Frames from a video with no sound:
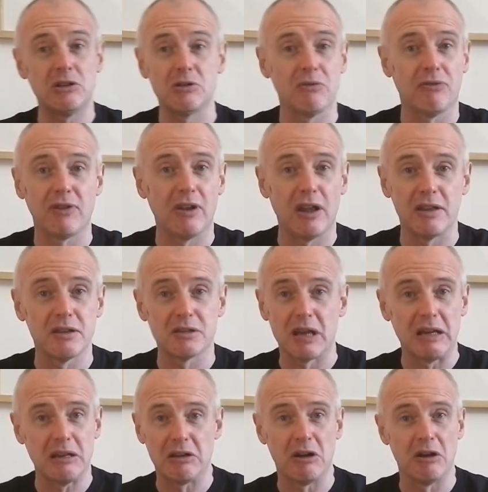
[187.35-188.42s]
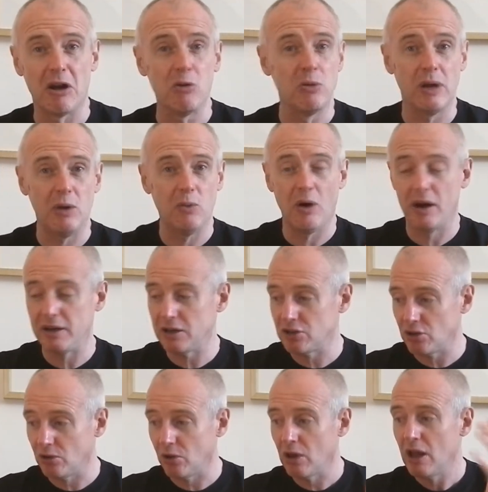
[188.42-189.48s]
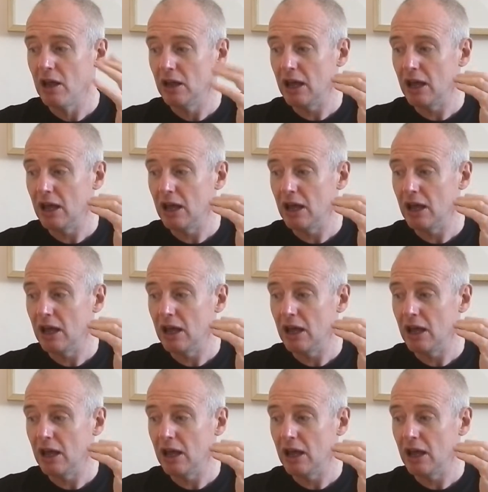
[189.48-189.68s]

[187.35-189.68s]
doesn't feel like there's an oaky wine at all.